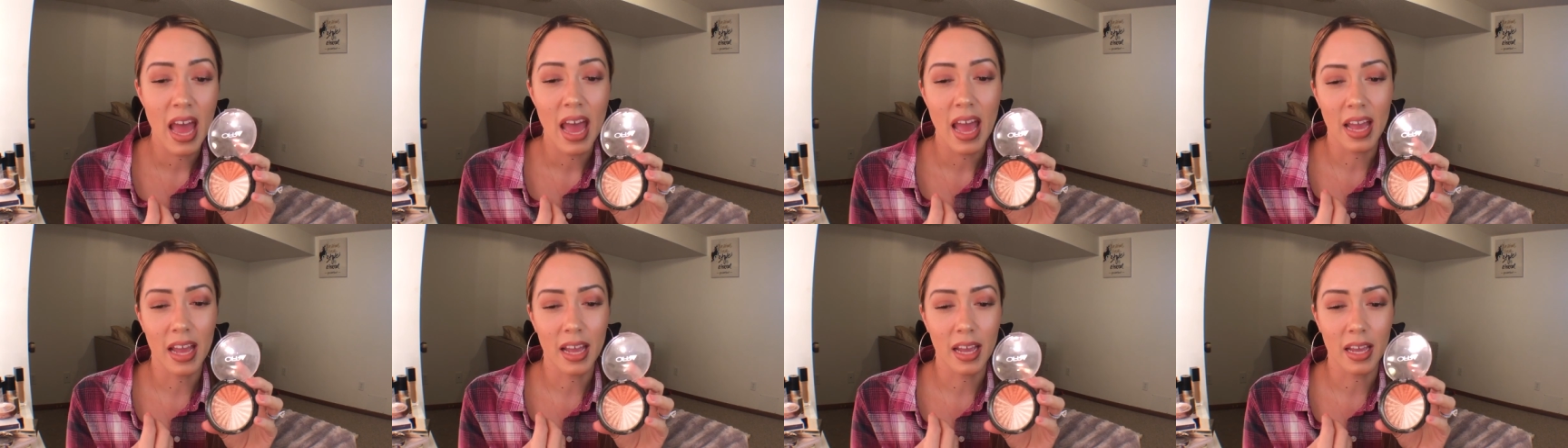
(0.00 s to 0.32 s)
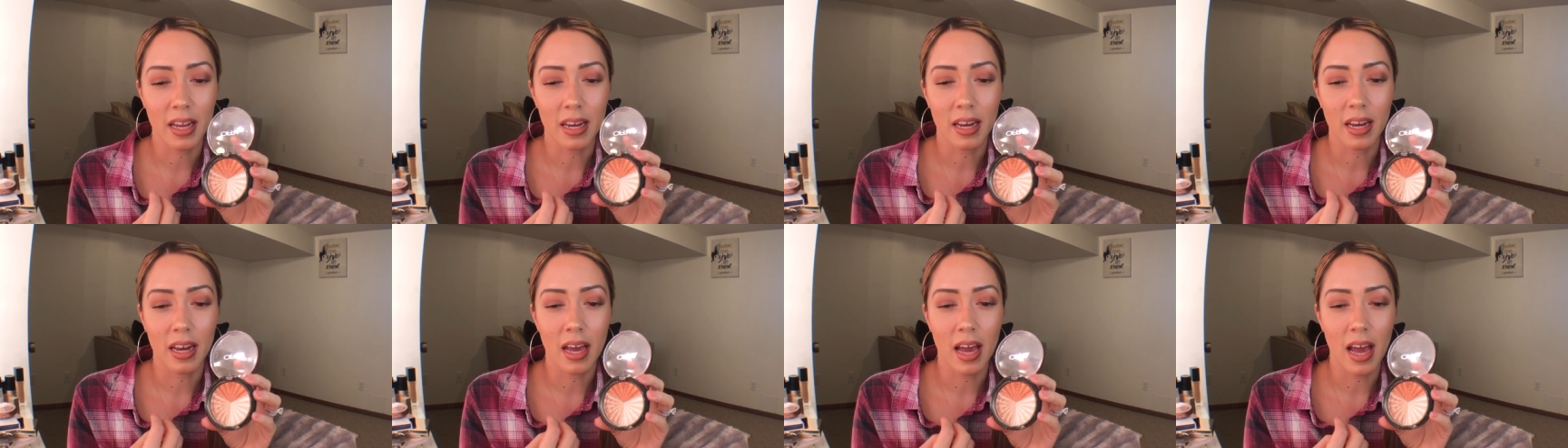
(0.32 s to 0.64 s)

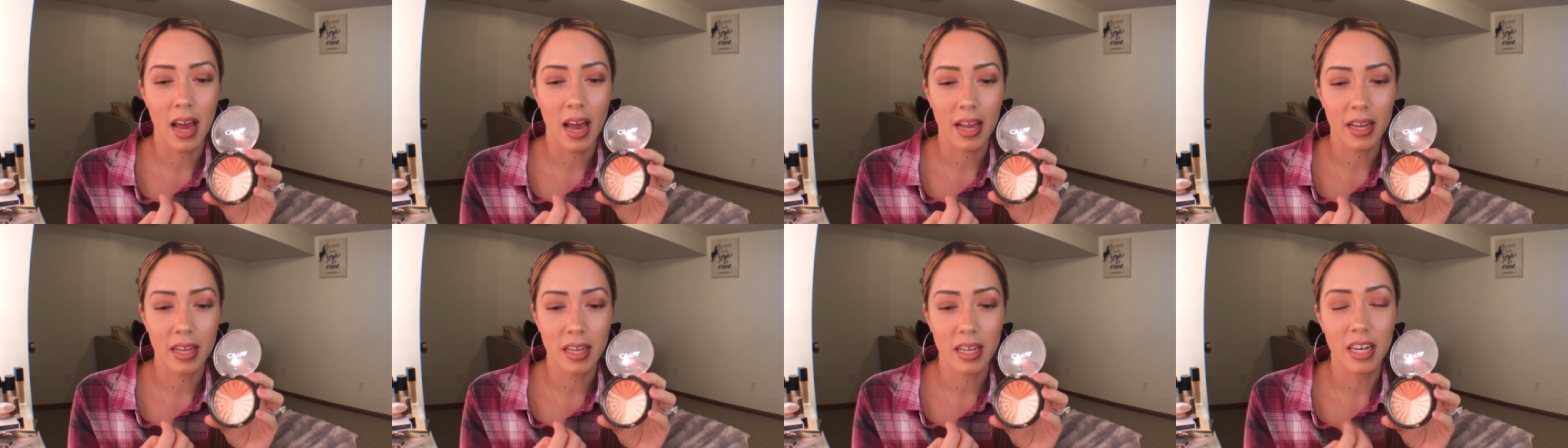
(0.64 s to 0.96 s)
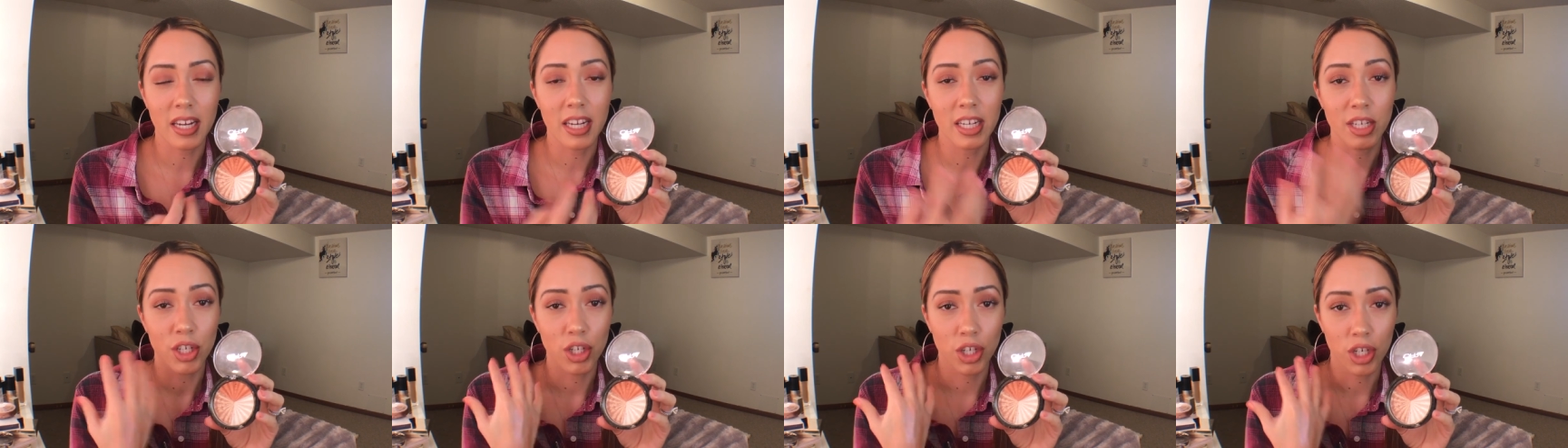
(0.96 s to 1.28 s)
and I
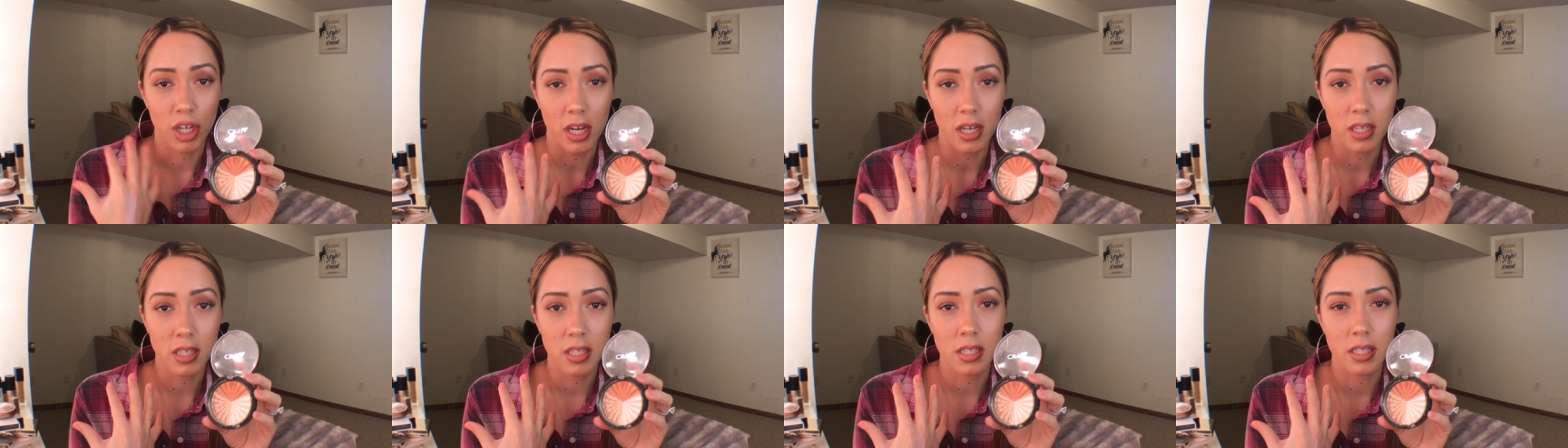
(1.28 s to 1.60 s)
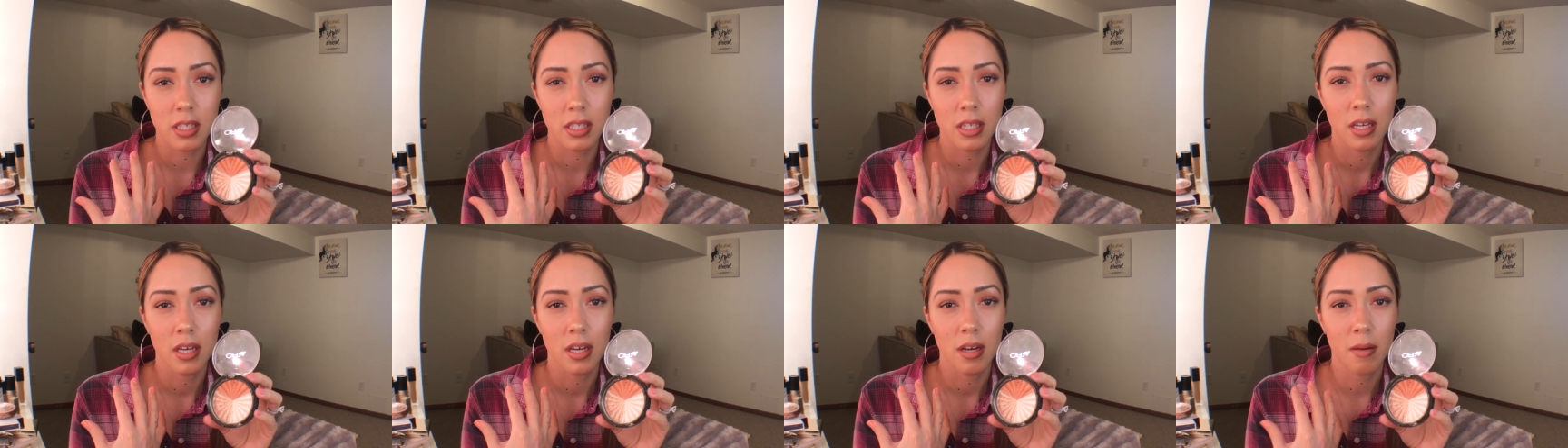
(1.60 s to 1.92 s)
can
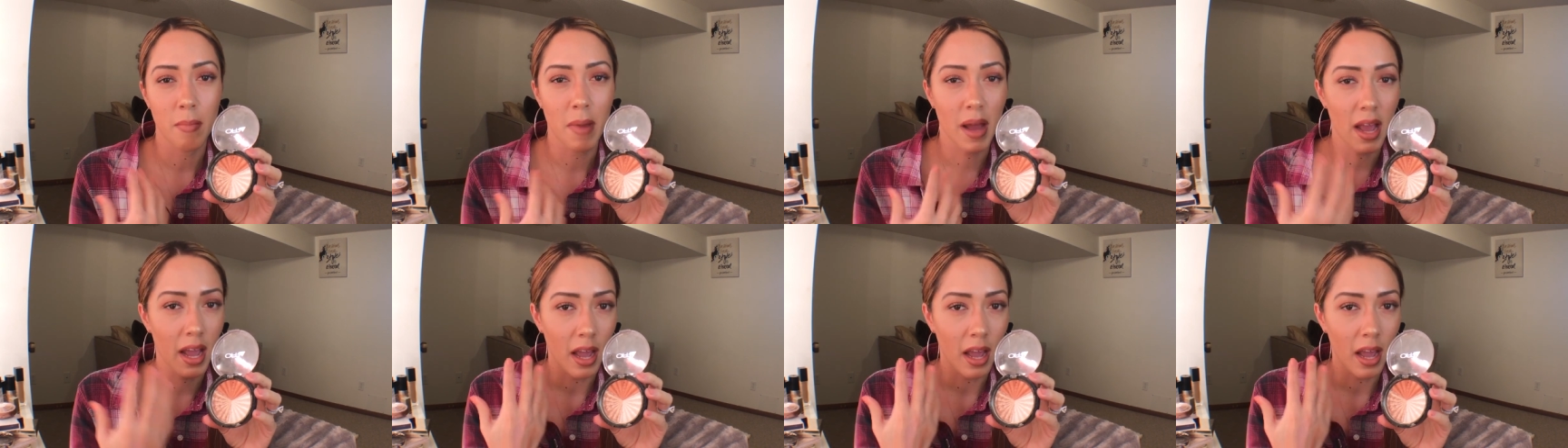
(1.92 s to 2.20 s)
adjust my